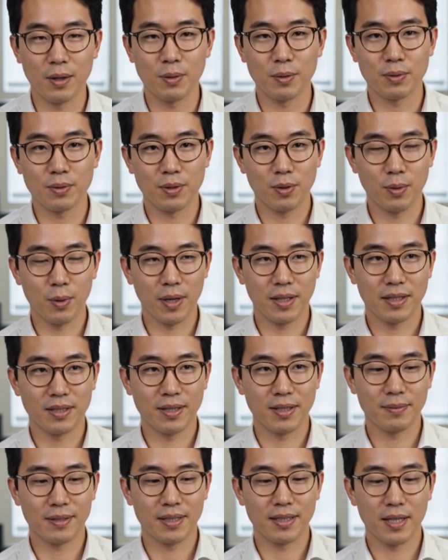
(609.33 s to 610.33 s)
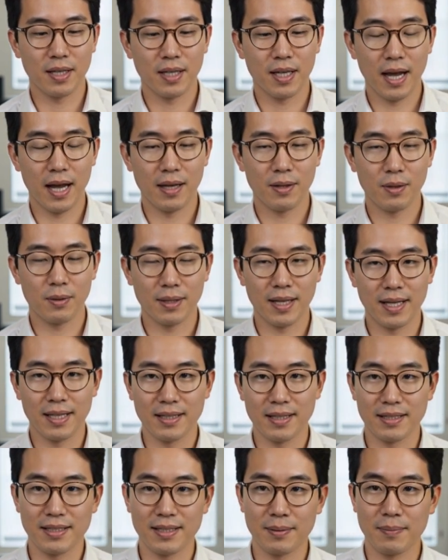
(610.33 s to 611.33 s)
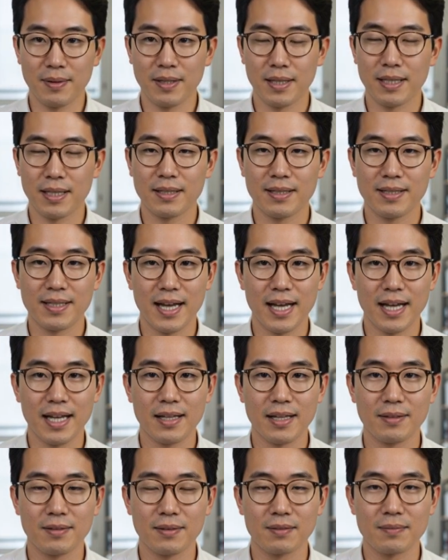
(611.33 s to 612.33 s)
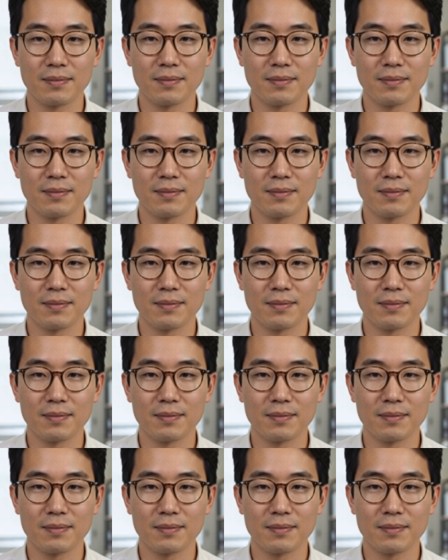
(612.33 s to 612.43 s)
would require something the archival data simply doesn't have.